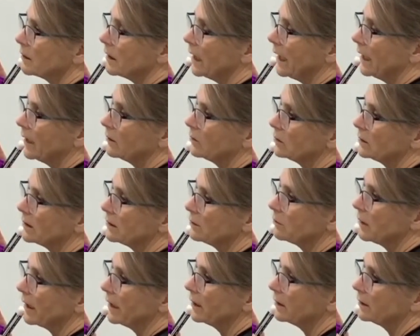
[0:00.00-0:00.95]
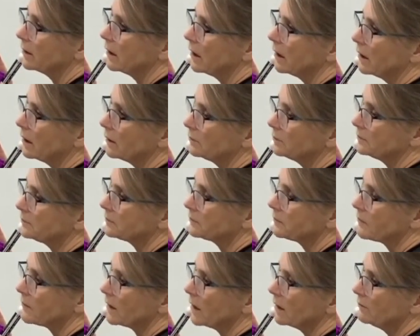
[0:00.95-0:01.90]
angled in my
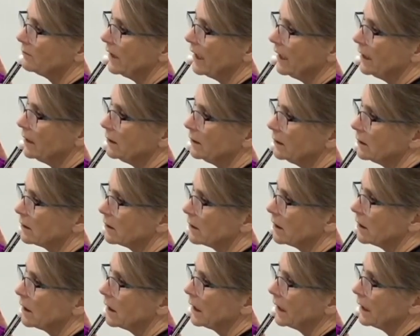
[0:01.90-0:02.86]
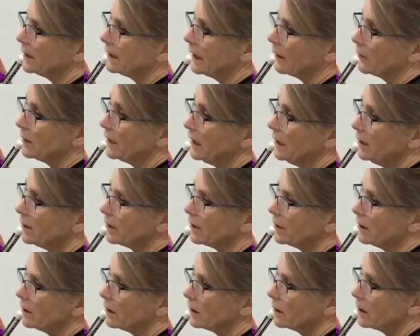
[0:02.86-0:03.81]
vein. Now
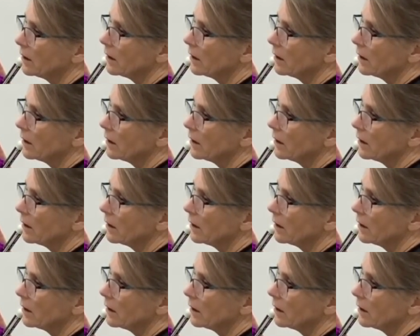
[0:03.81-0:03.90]
here,